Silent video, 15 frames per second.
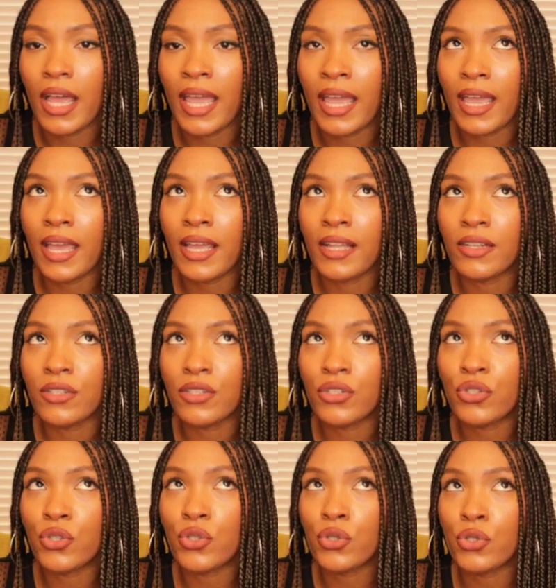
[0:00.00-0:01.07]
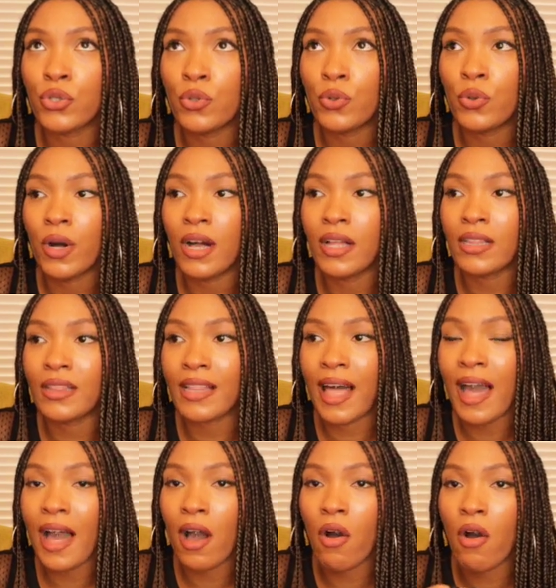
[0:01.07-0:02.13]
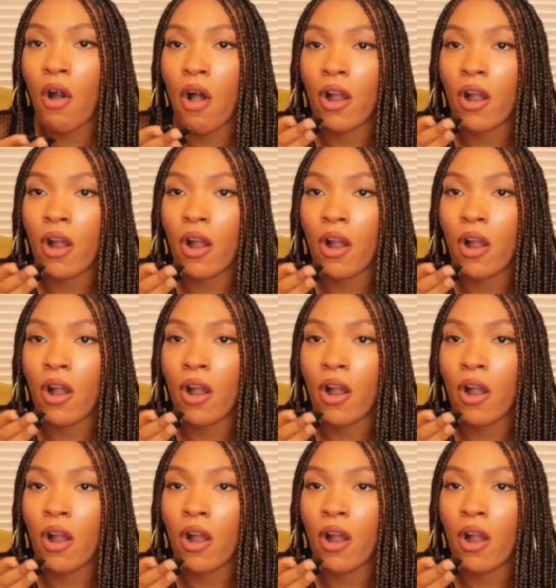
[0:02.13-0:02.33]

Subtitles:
and to allow